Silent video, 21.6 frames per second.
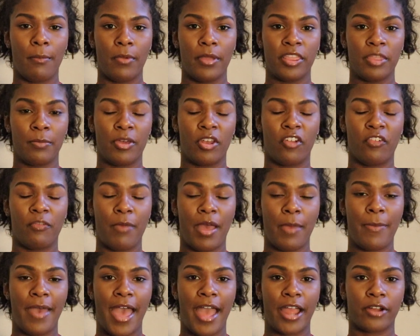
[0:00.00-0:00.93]
in the middle of
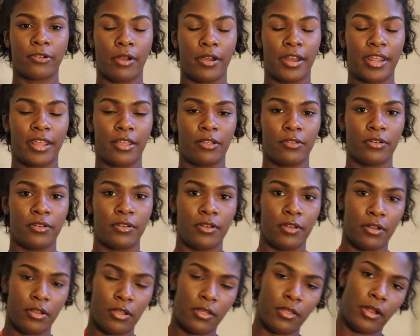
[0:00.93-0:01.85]
my back running
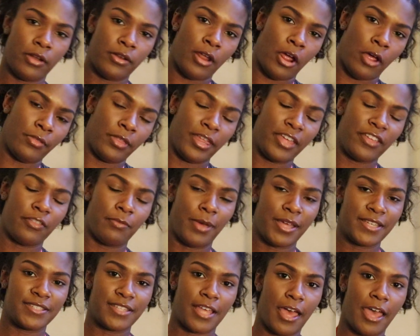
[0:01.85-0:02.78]
down the length of
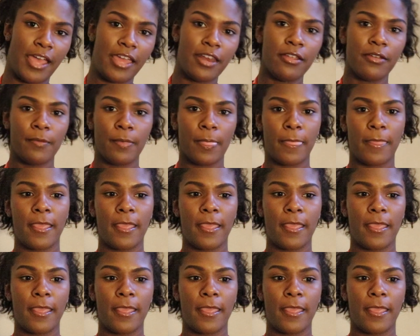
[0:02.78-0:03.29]
my side,